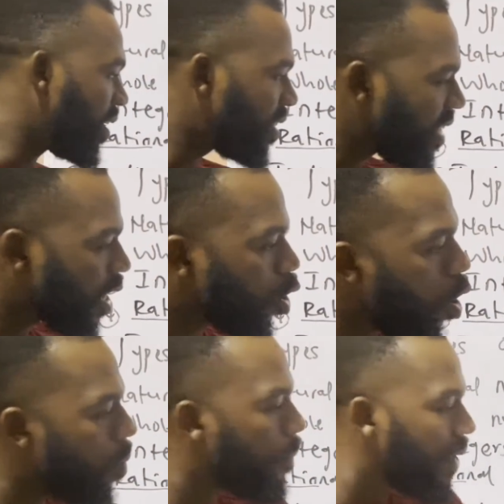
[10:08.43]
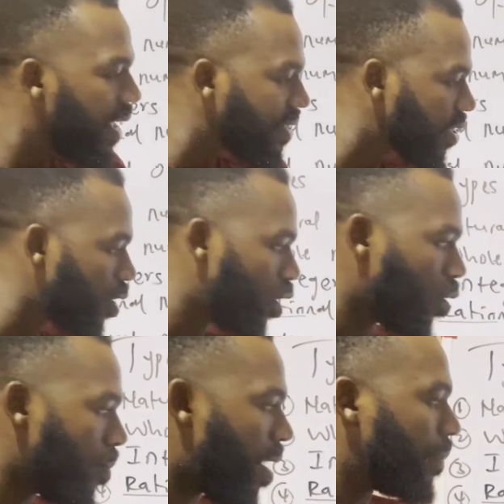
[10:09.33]
This is a complex
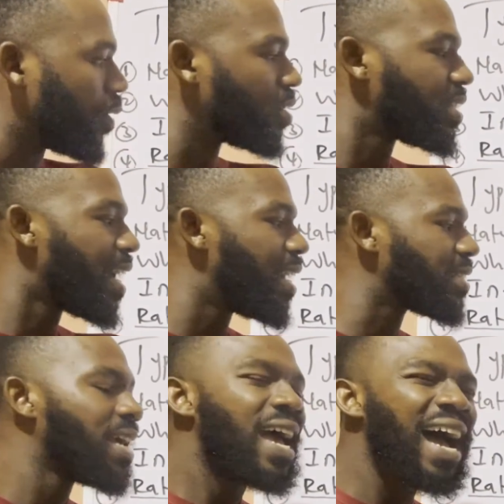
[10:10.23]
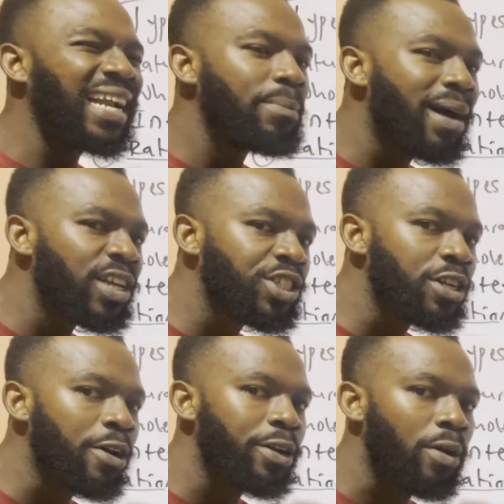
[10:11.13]
number because it has an
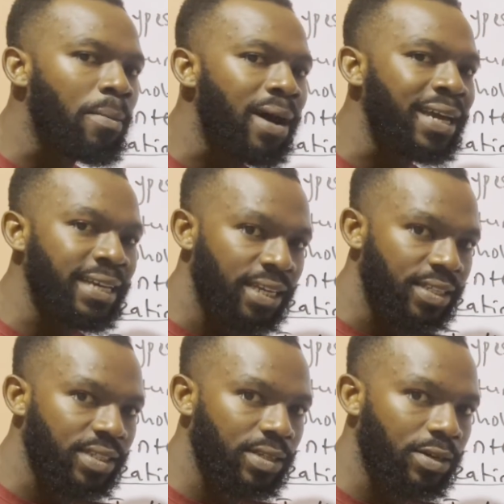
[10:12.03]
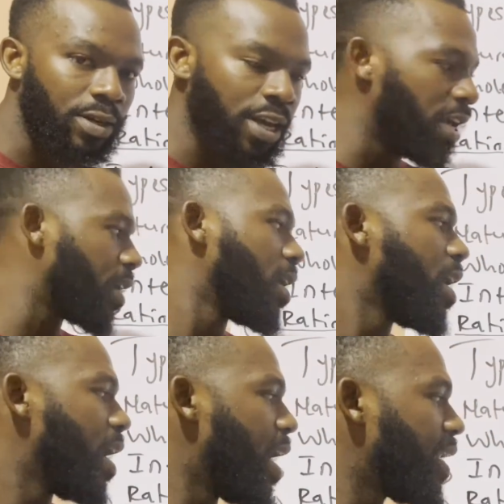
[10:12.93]
imaginary number in it. Okay,
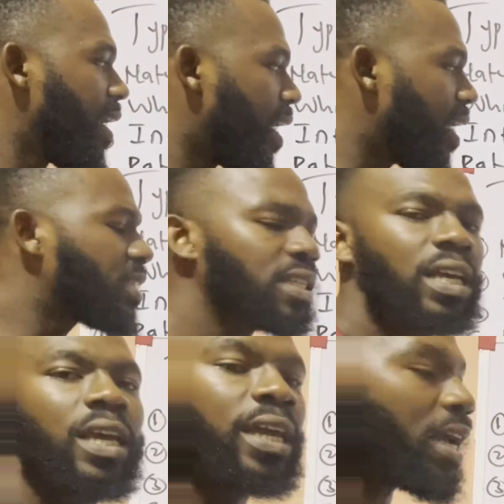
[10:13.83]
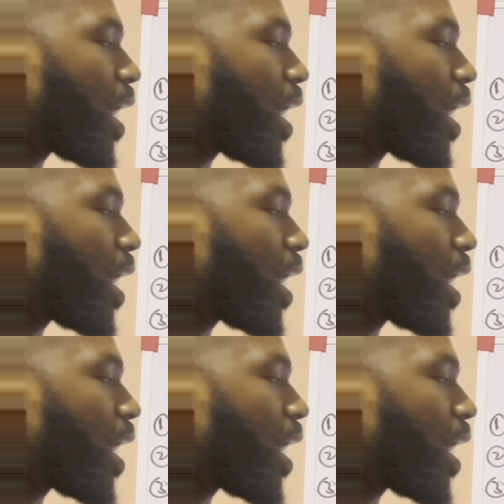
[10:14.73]
and 8